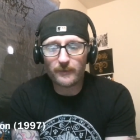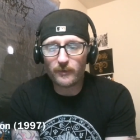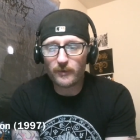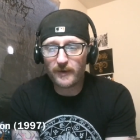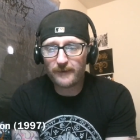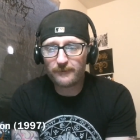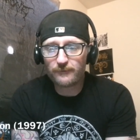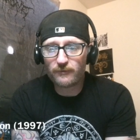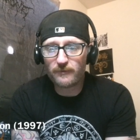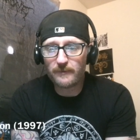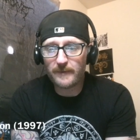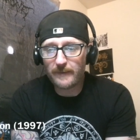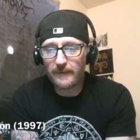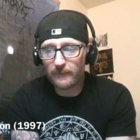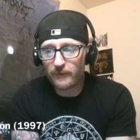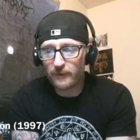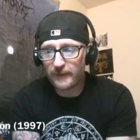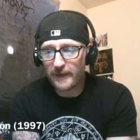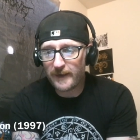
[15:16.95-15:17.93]
But we have to
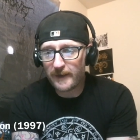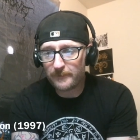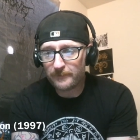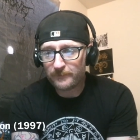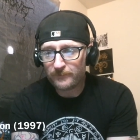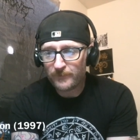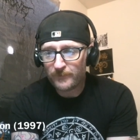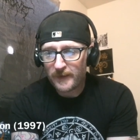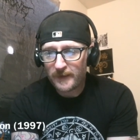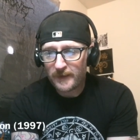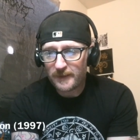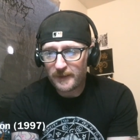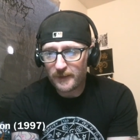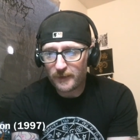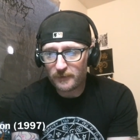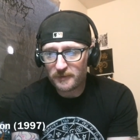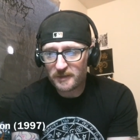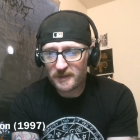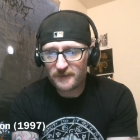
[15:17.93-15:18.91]
remember that,
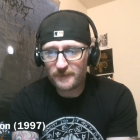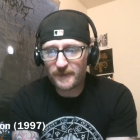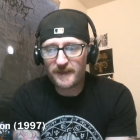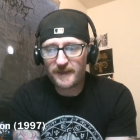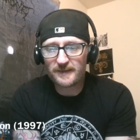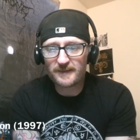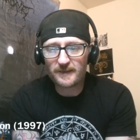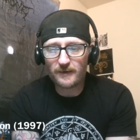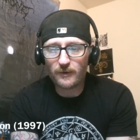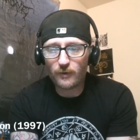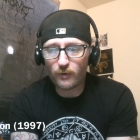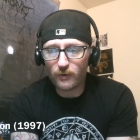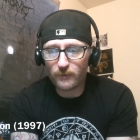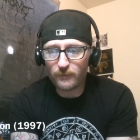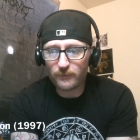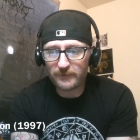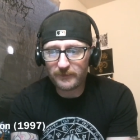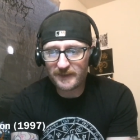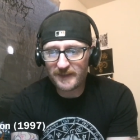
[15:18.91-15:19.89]
you know, just because a
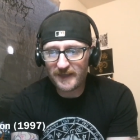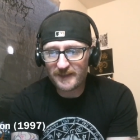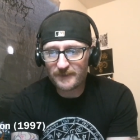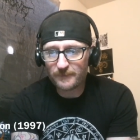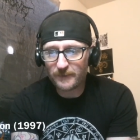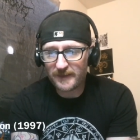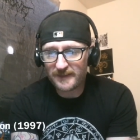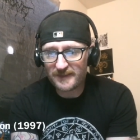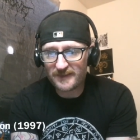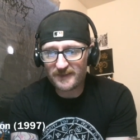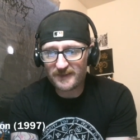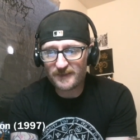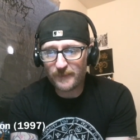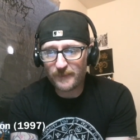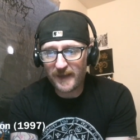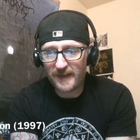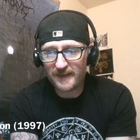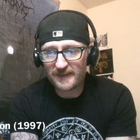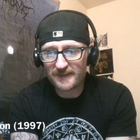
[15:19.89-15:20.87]
horror movie takes place in
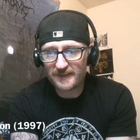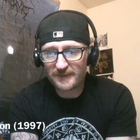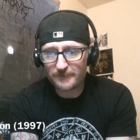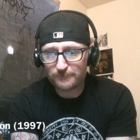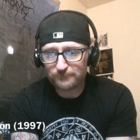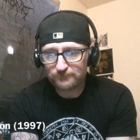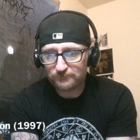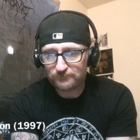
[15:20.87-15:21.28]
space